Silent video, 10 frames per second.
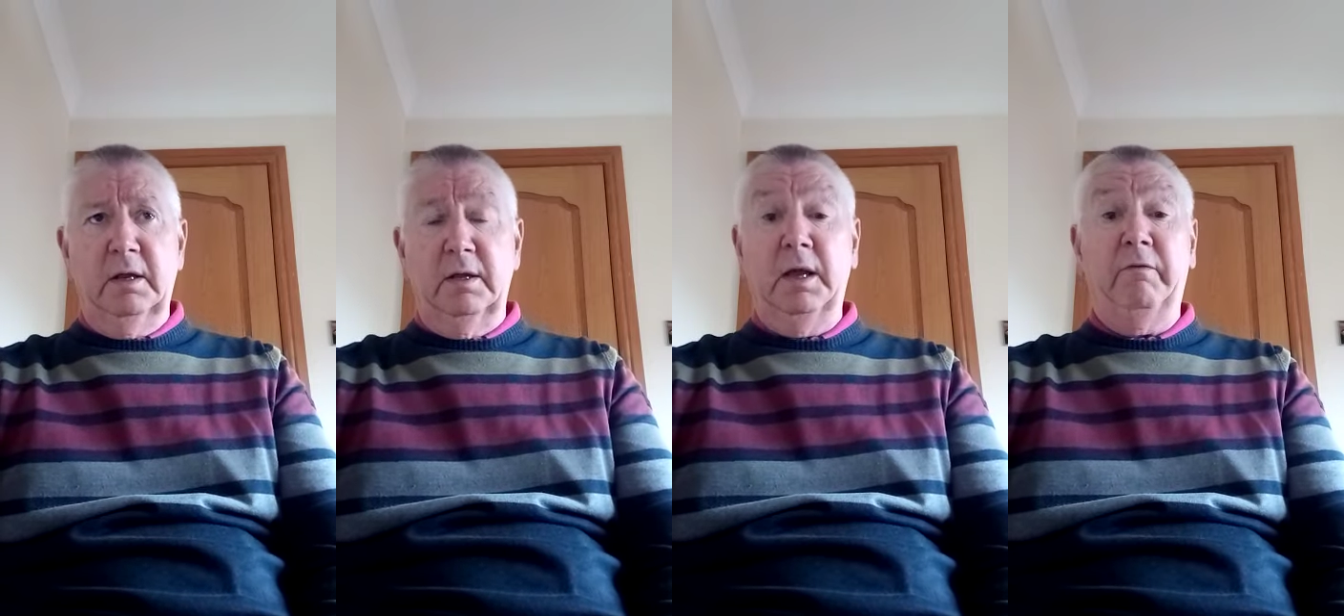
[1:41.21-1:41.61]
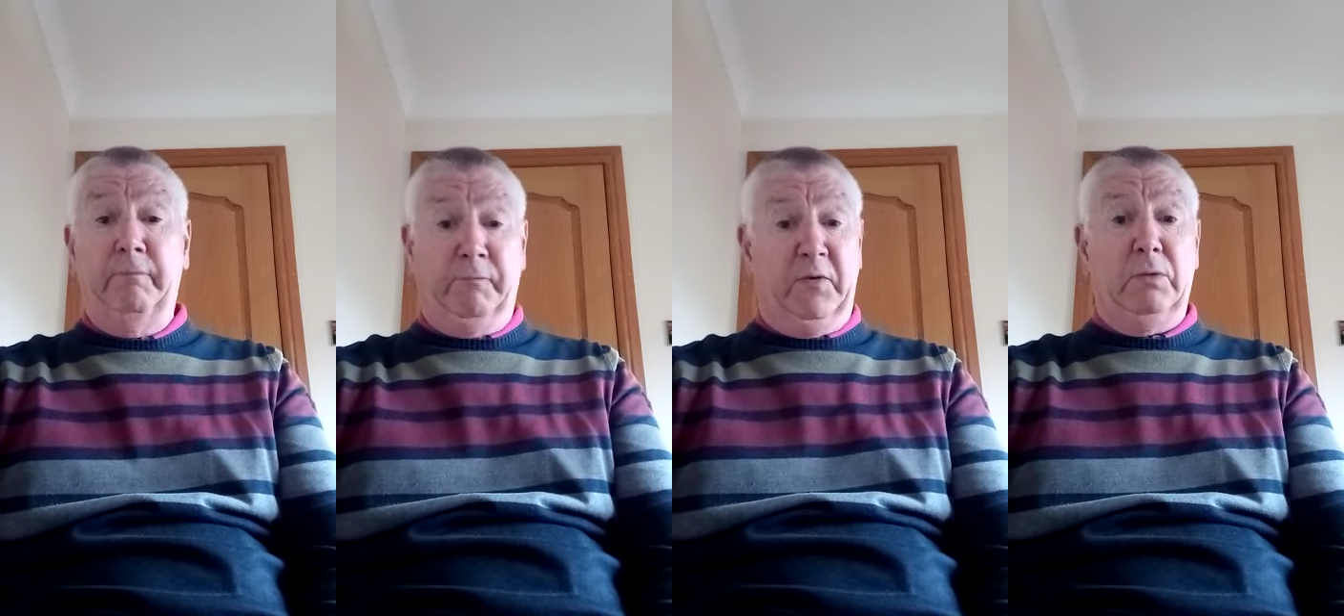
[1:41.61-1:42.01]
They had
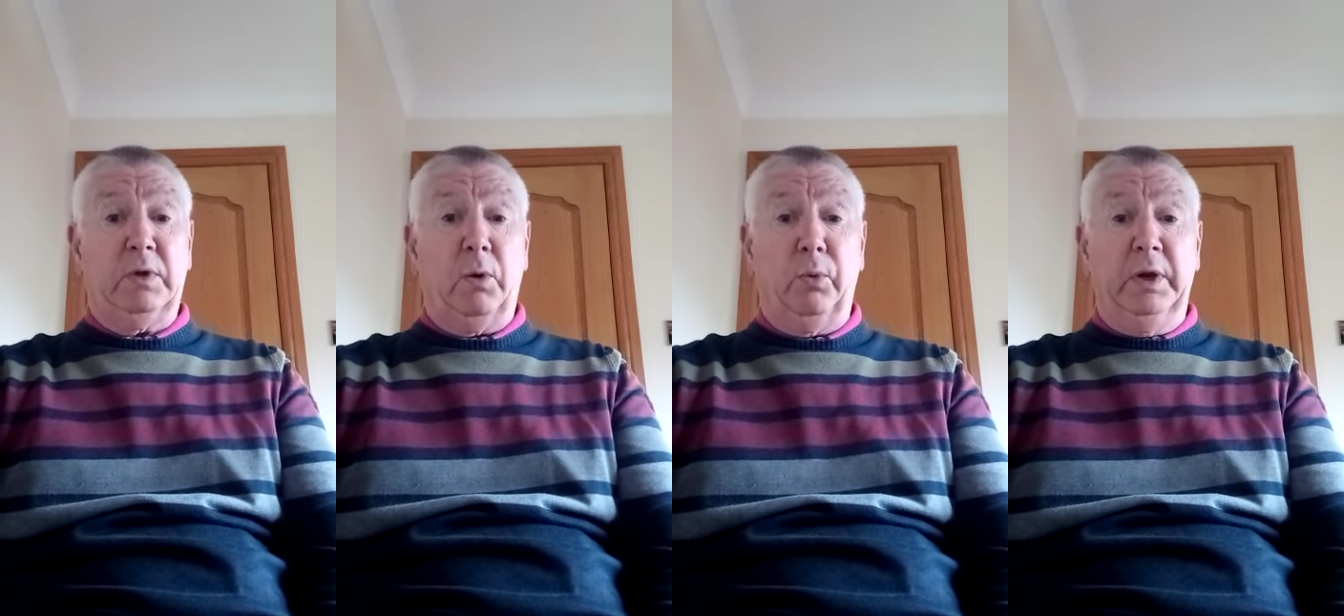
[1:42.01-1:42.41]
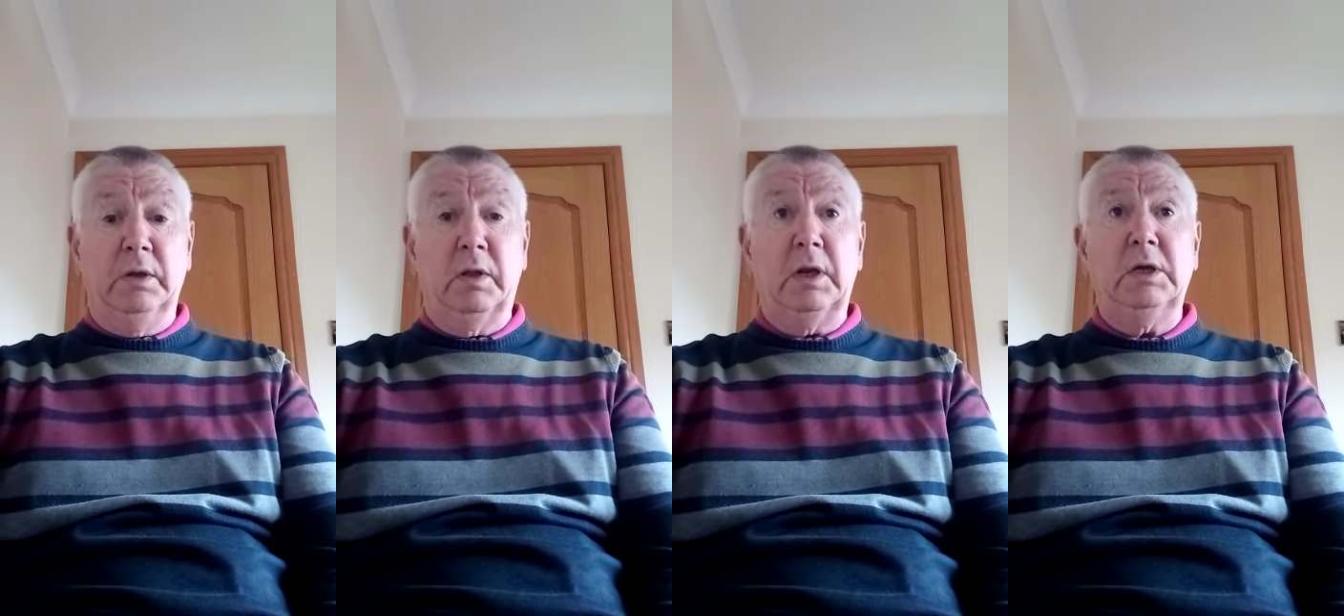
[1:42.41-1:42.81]
felt a
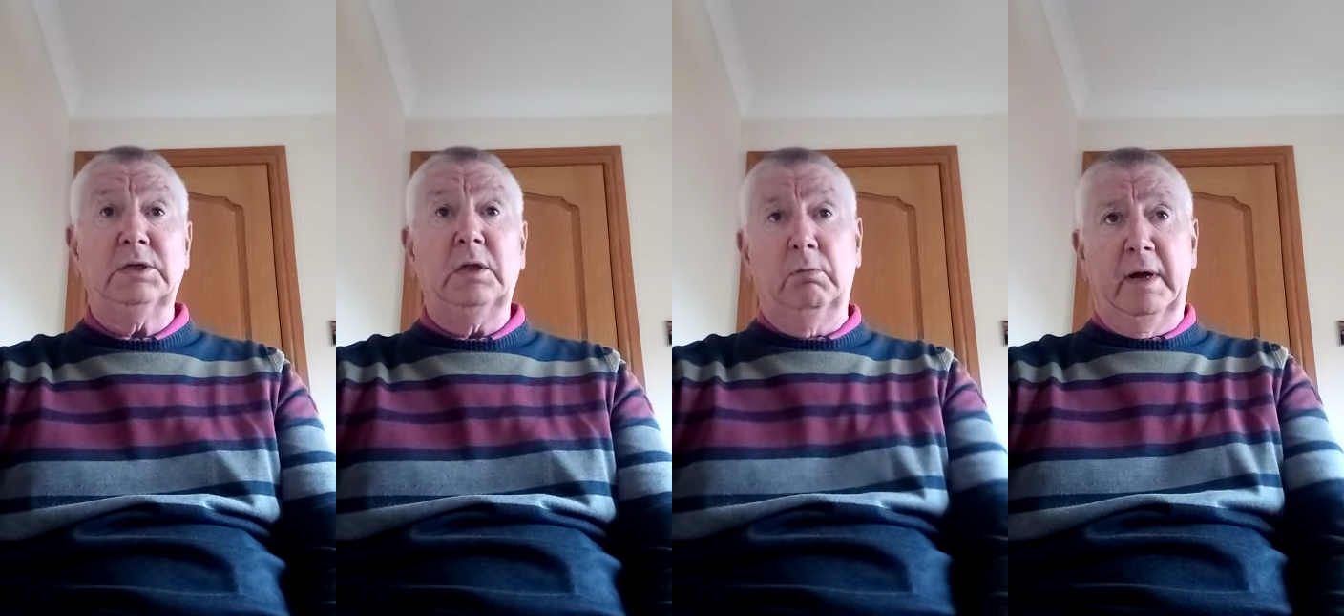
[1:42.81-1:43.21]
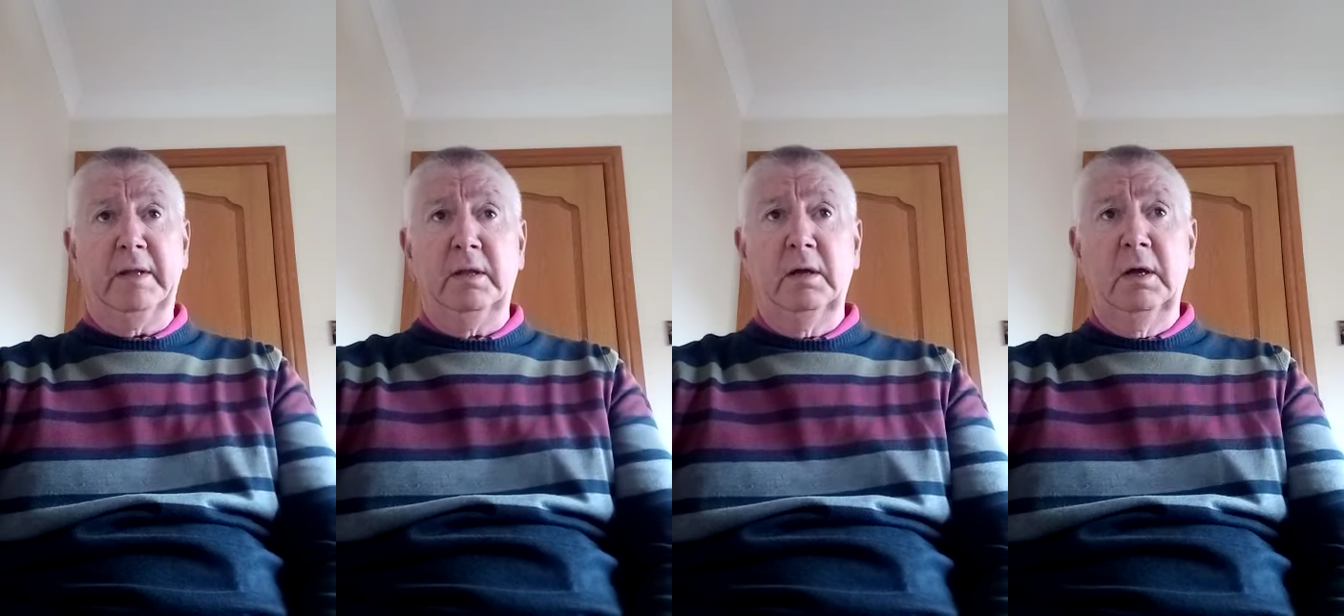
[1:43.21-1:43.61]
wheen trees in the
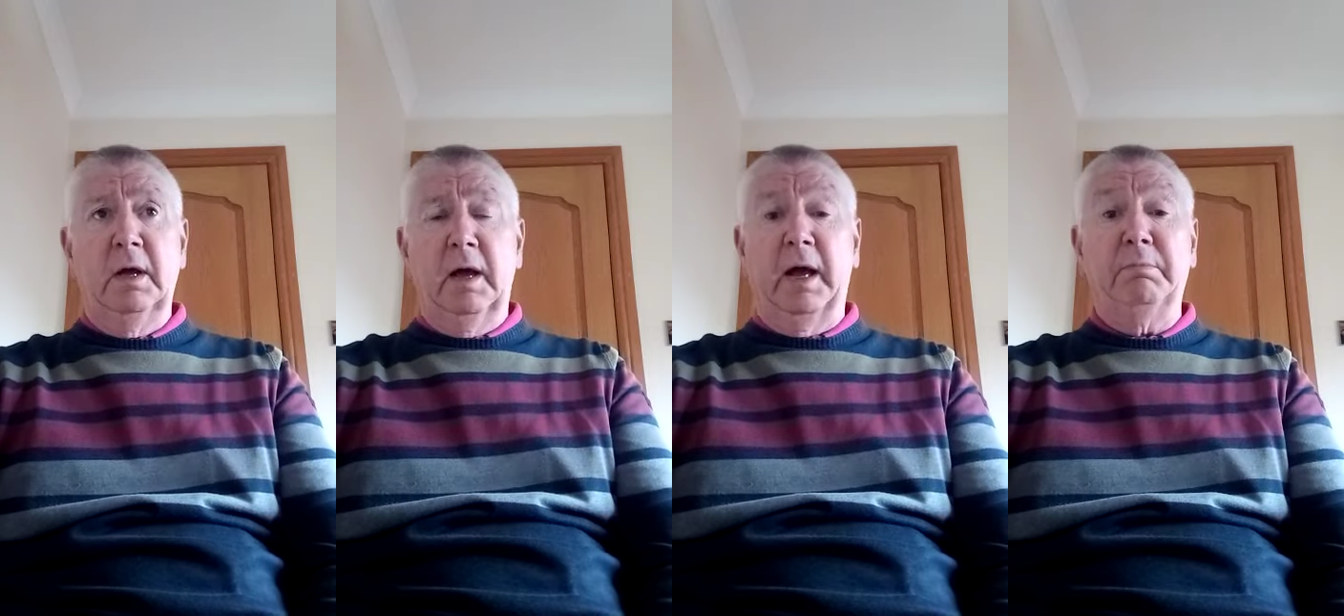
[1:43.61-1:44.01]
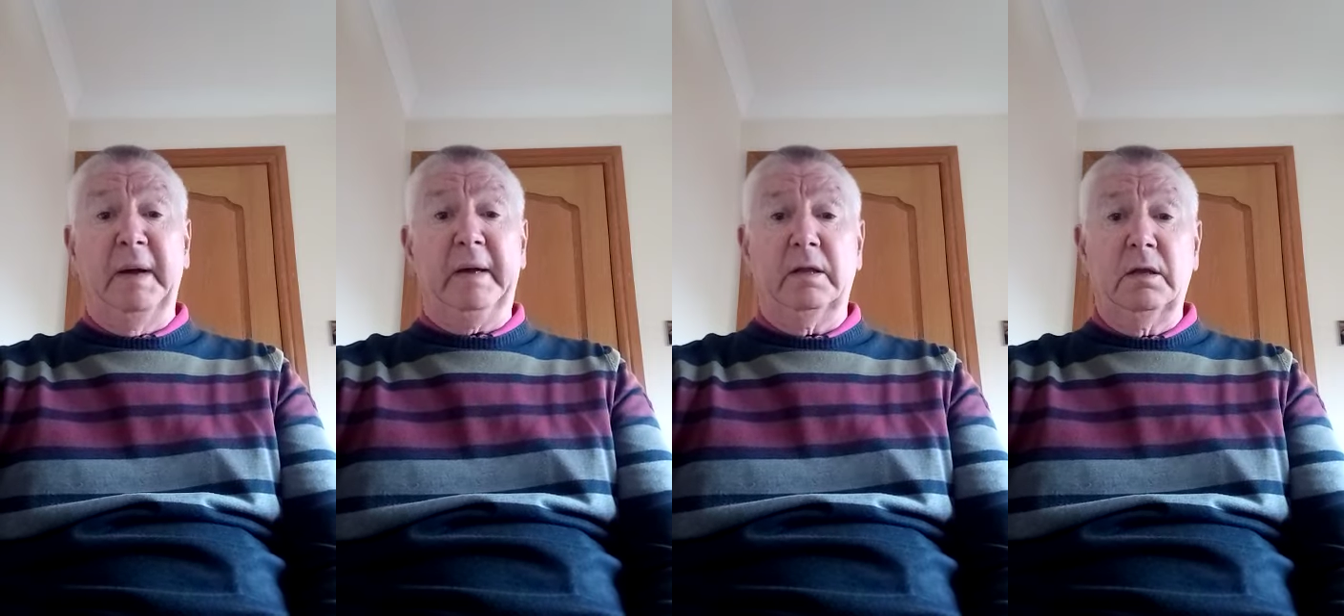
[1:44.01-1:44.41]
wood, and
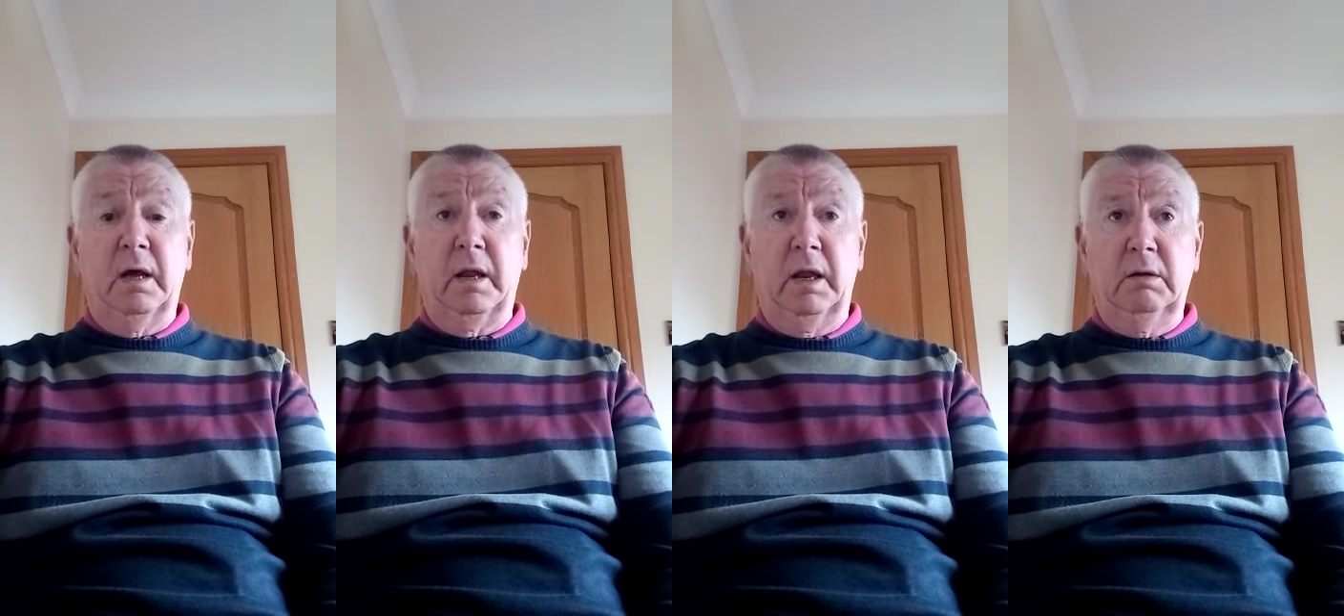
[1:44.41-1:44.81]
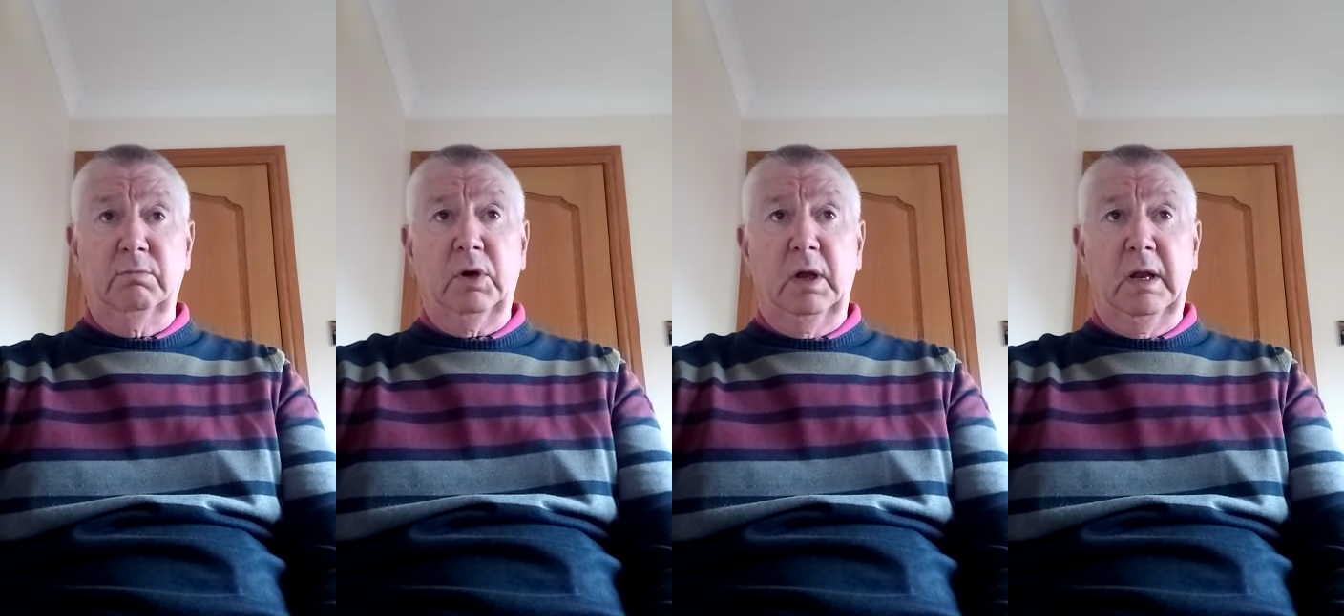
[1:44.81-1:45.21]
biggit a great
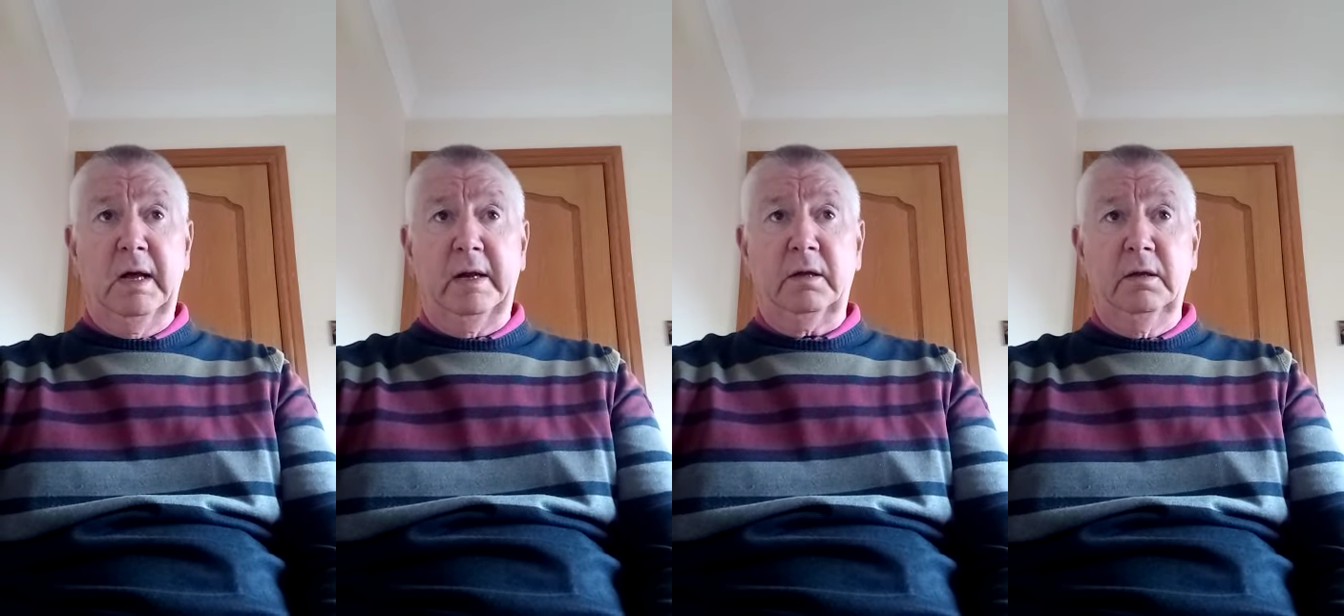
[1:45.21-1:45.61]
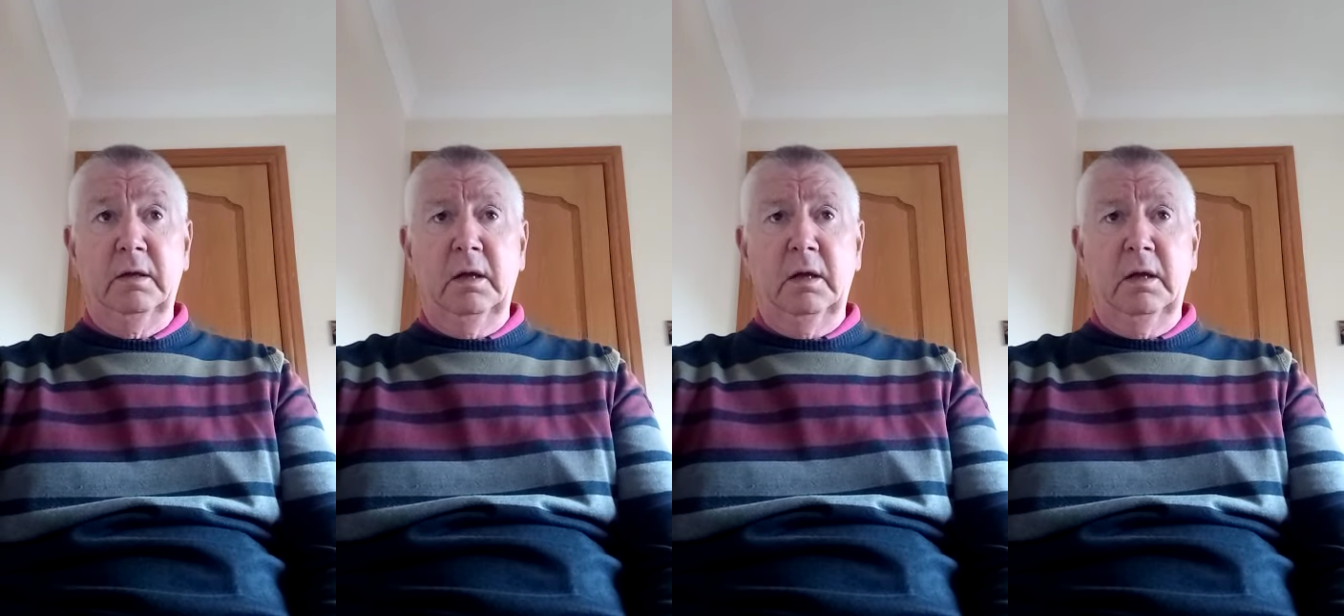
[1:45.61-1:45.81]
muckle ark.